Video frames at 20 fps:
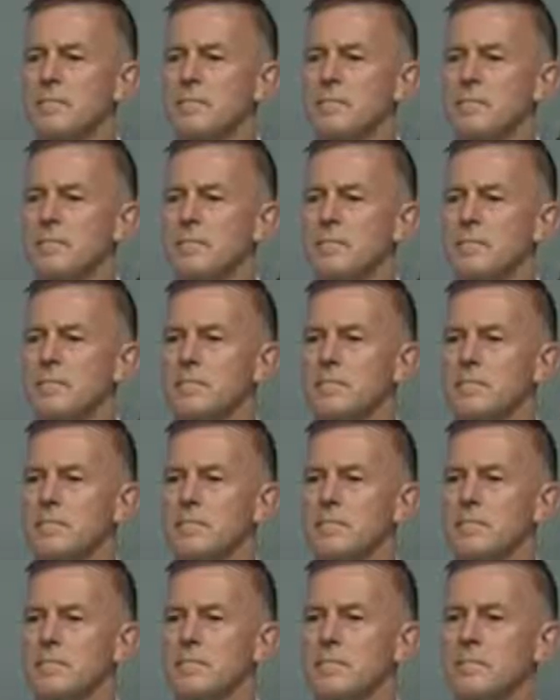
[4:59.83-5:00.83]

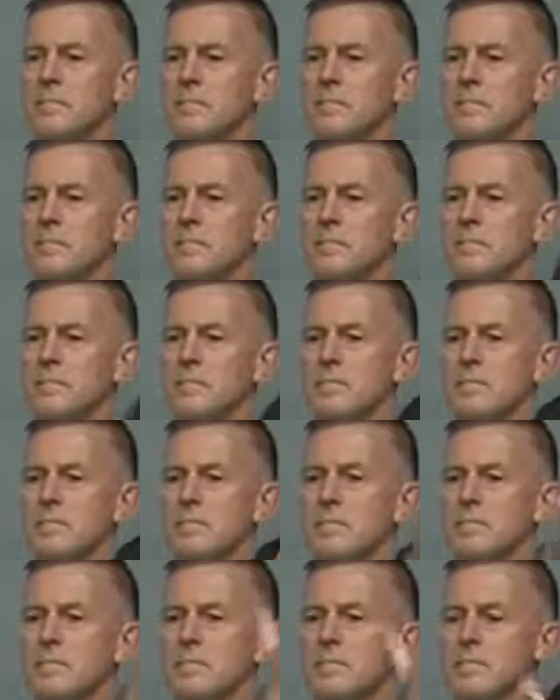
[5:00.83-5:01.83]

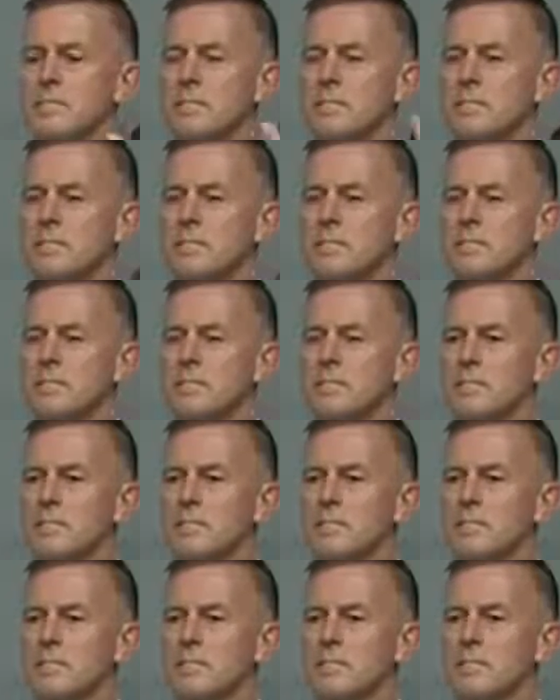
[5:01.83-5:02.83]

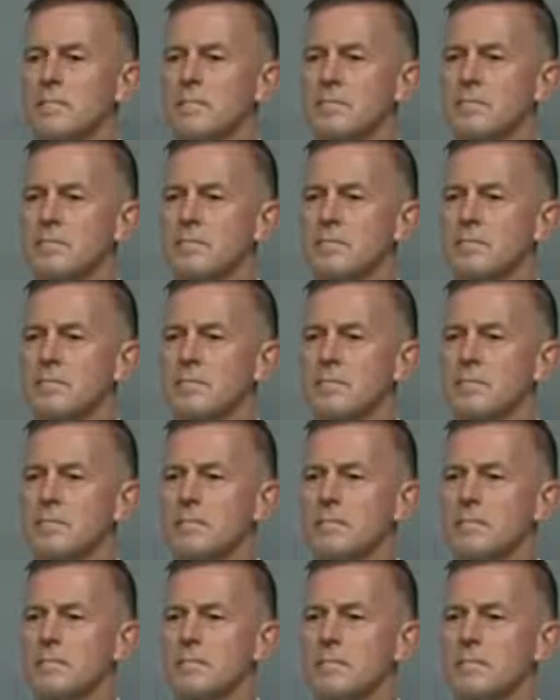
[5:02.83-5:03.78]
(not speaking)